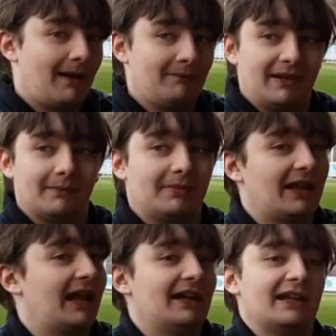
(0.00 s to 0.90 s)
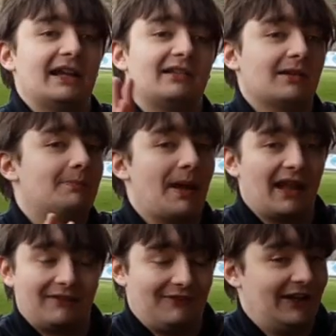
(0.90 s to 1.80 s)
man being played is the
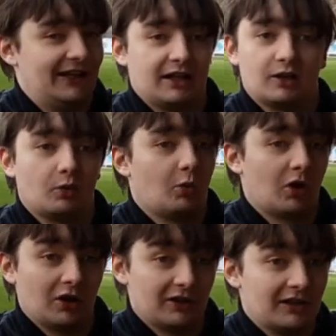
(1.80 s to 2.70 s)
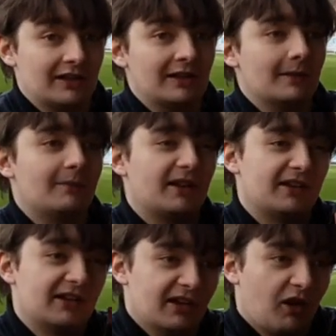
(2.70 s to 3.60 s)
best feeling in the world
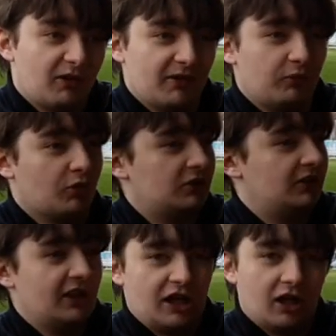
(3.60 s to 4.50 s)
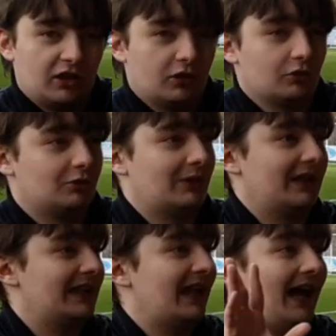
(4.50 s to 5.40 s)
because you know you've won, you've gotten a good
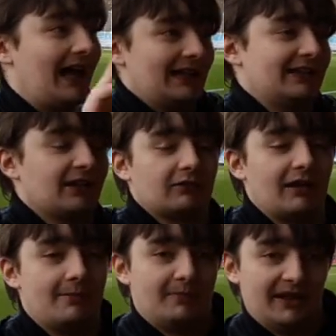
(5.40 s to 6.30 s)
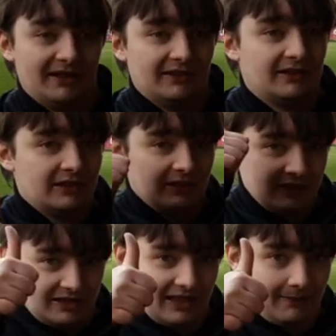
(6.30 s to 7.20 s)
win, and it's a great beat.
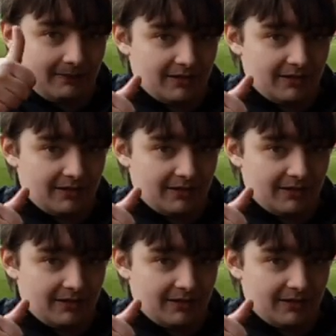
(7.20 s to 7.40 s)
Yeah.